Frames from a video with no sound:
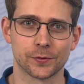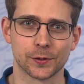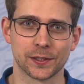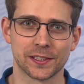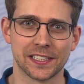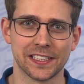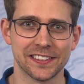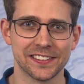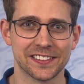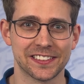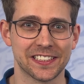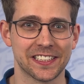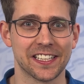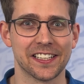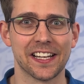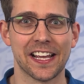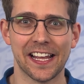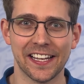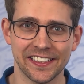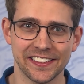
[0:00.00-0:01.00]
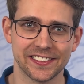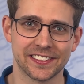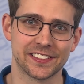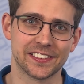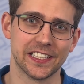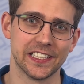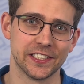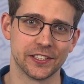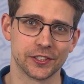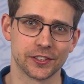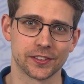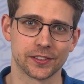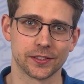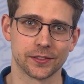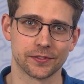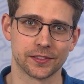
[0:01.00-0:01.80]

for testing at any stages of